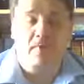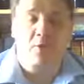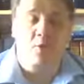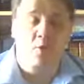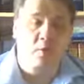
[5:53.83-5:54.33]
All
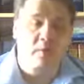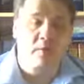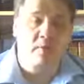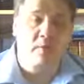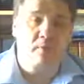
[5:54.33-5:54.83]
right?
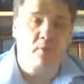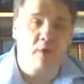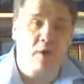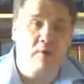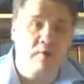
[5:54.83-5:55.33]

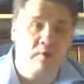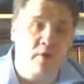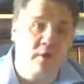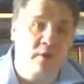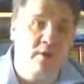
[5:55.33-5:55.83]
So if
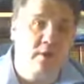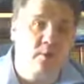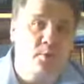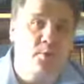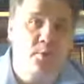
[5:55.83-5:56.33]
people
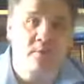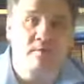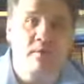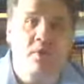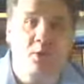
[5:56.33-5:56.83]
know Aaron
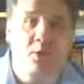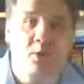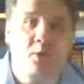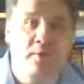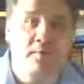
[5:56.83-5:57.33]
Ryan, you need to
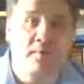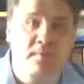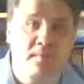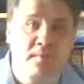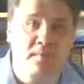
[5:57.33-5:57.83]
post this
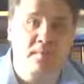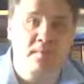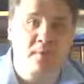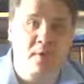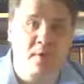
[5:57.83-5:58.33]
video to
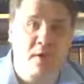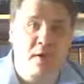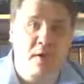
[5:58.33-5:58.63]
him.